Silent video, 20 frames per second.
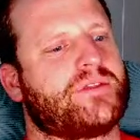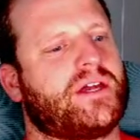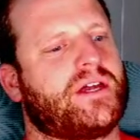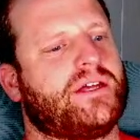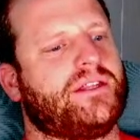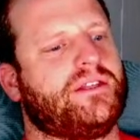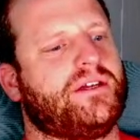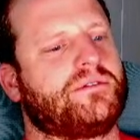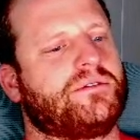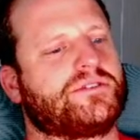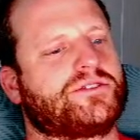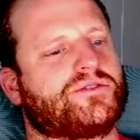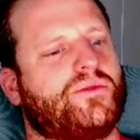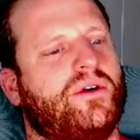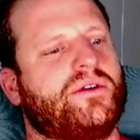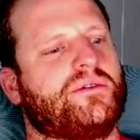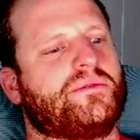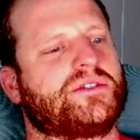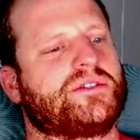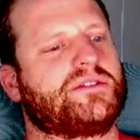there was
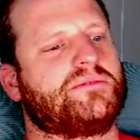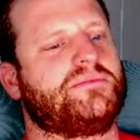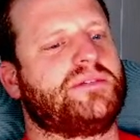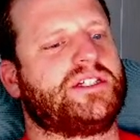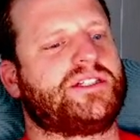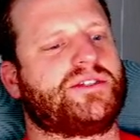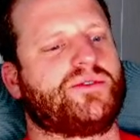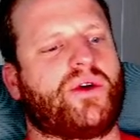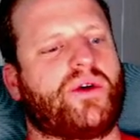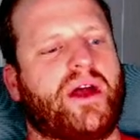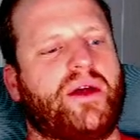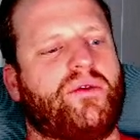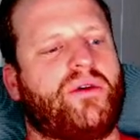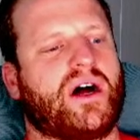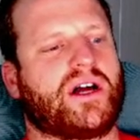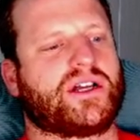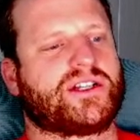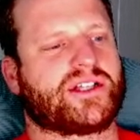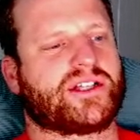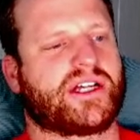one with some decent
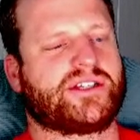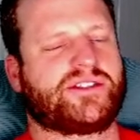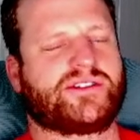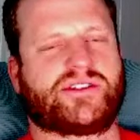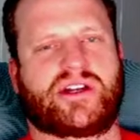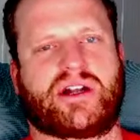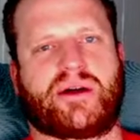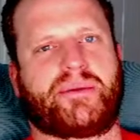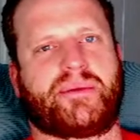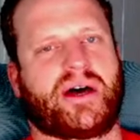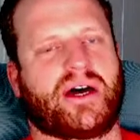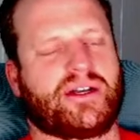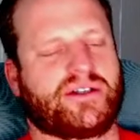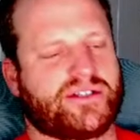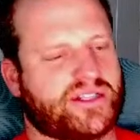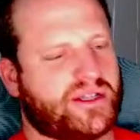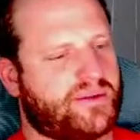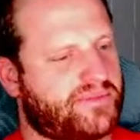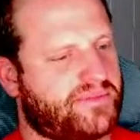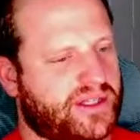whitewash that I stood up on or
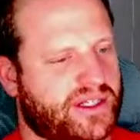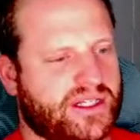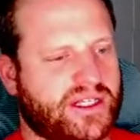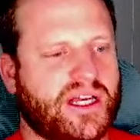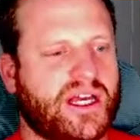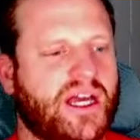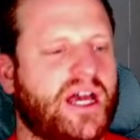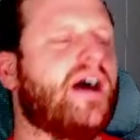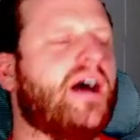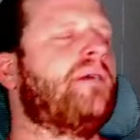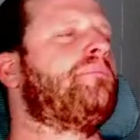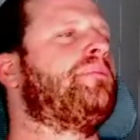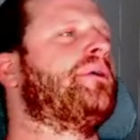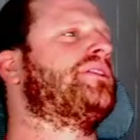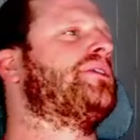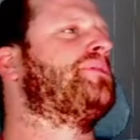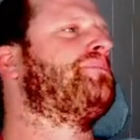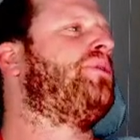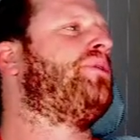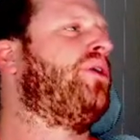something. But
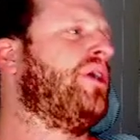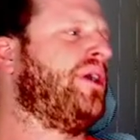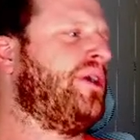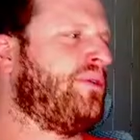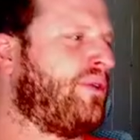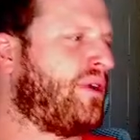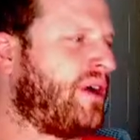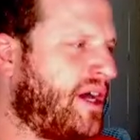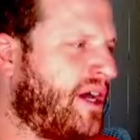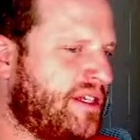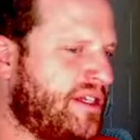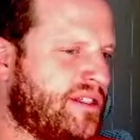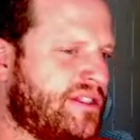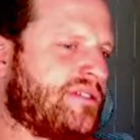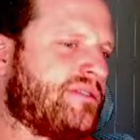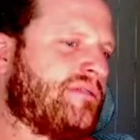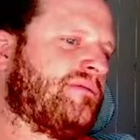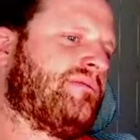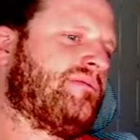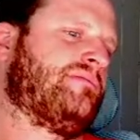the point was,
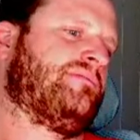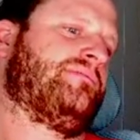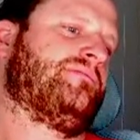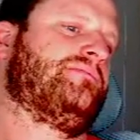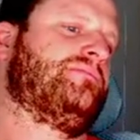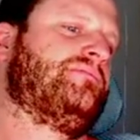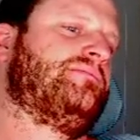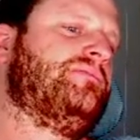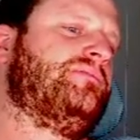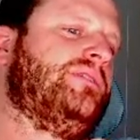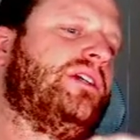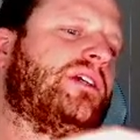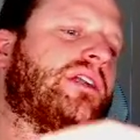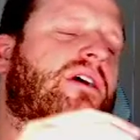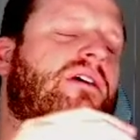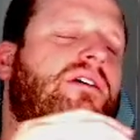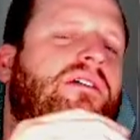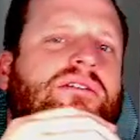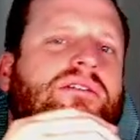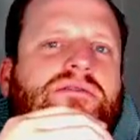
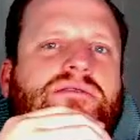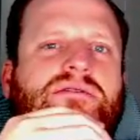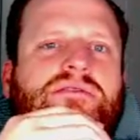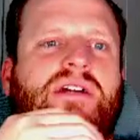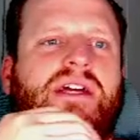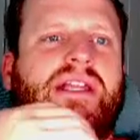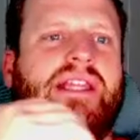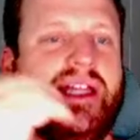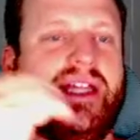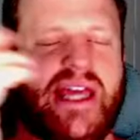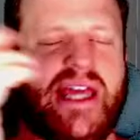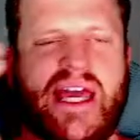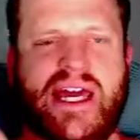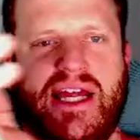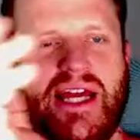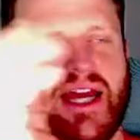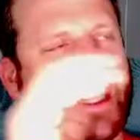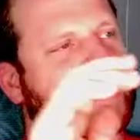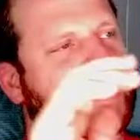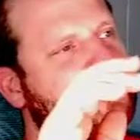and then Kenna,
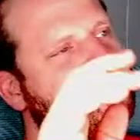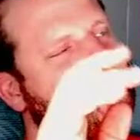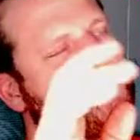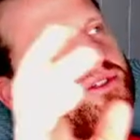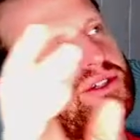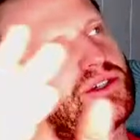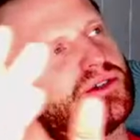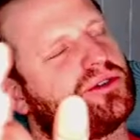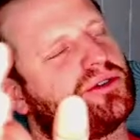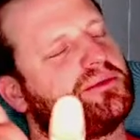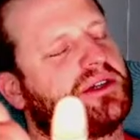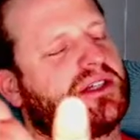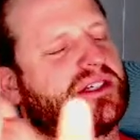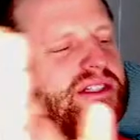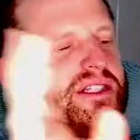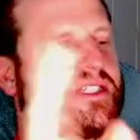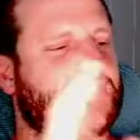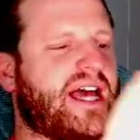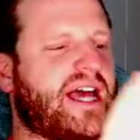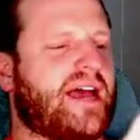actually it was cool because
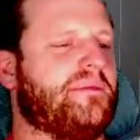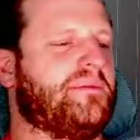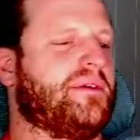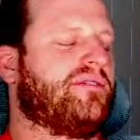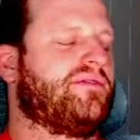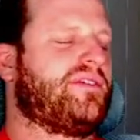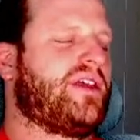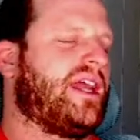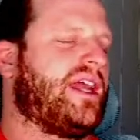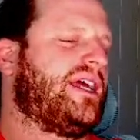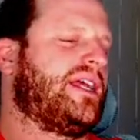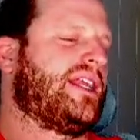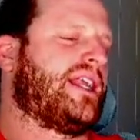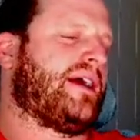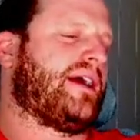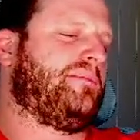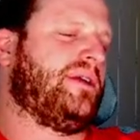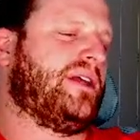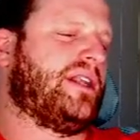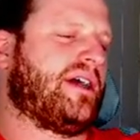the timing of Kenna and I
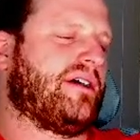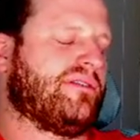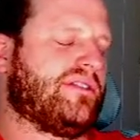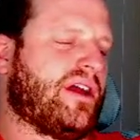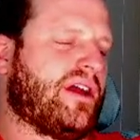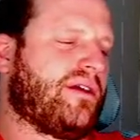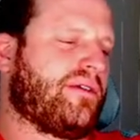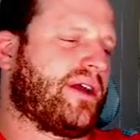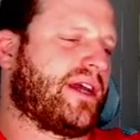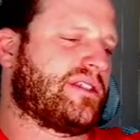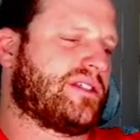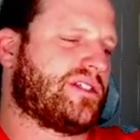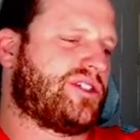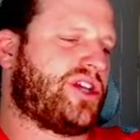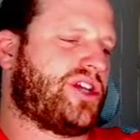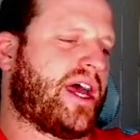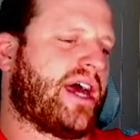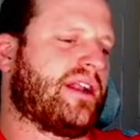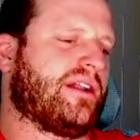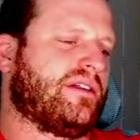being out there, we got to
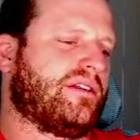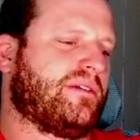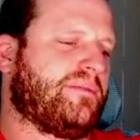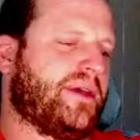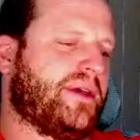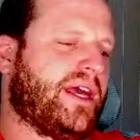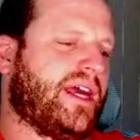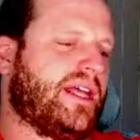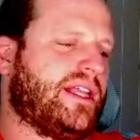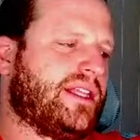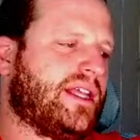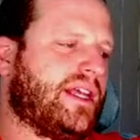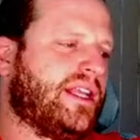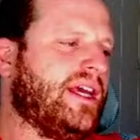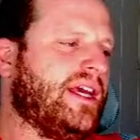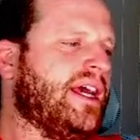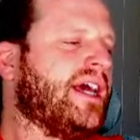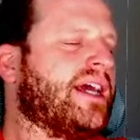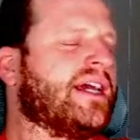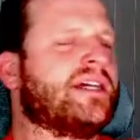chat a little bit, and then
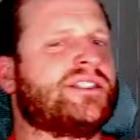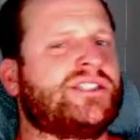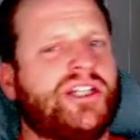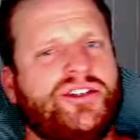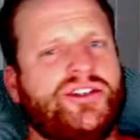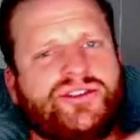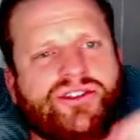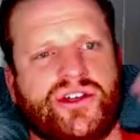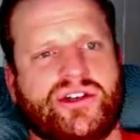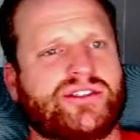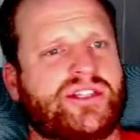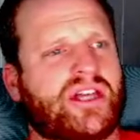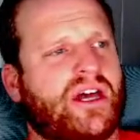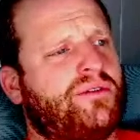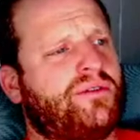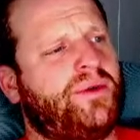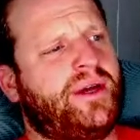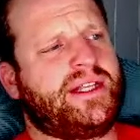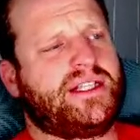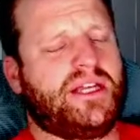because he usually goes out
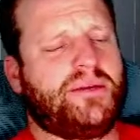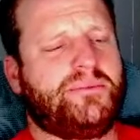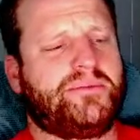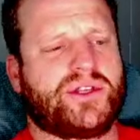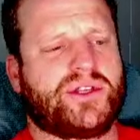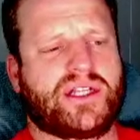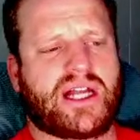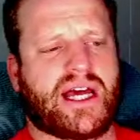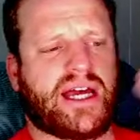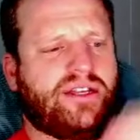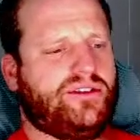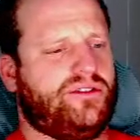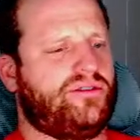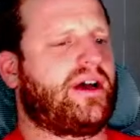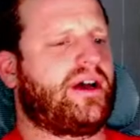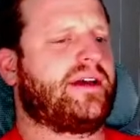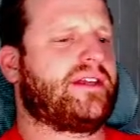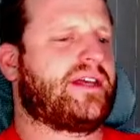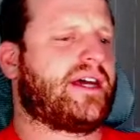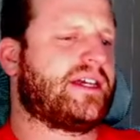way deeper than I do,
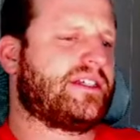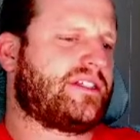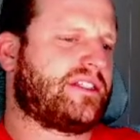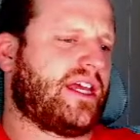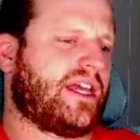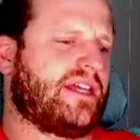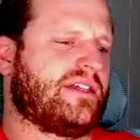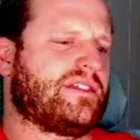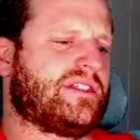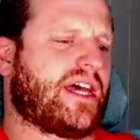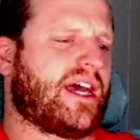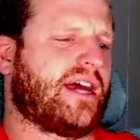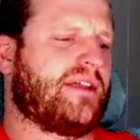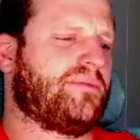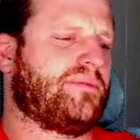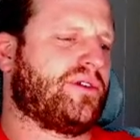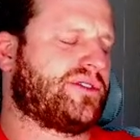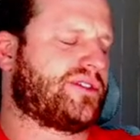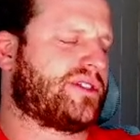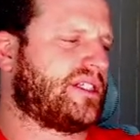I stay inside
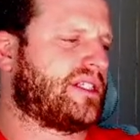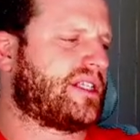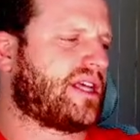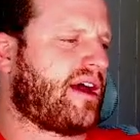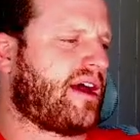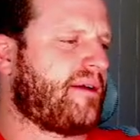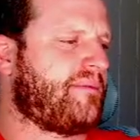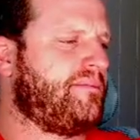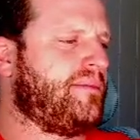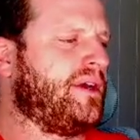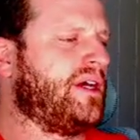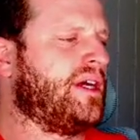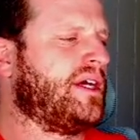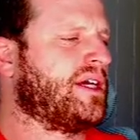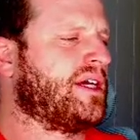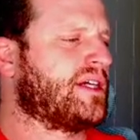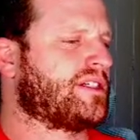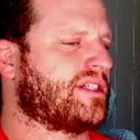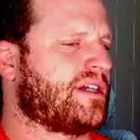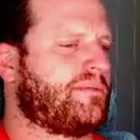most of the time
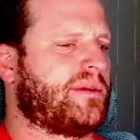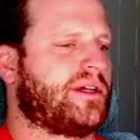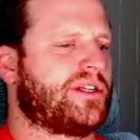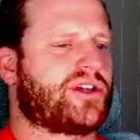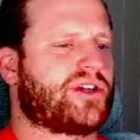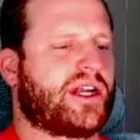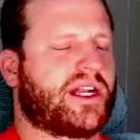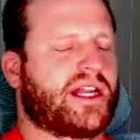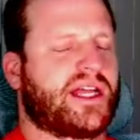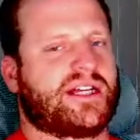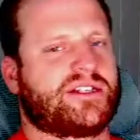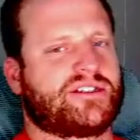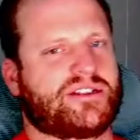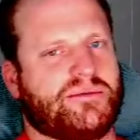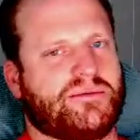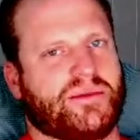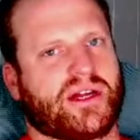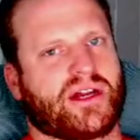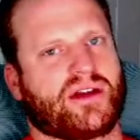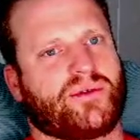because I'm not trying to catch the
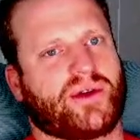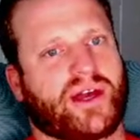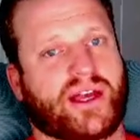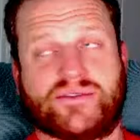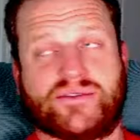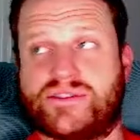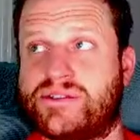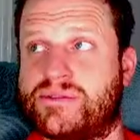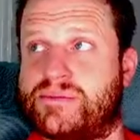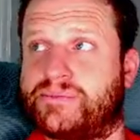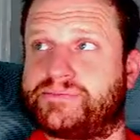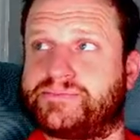bigger waves.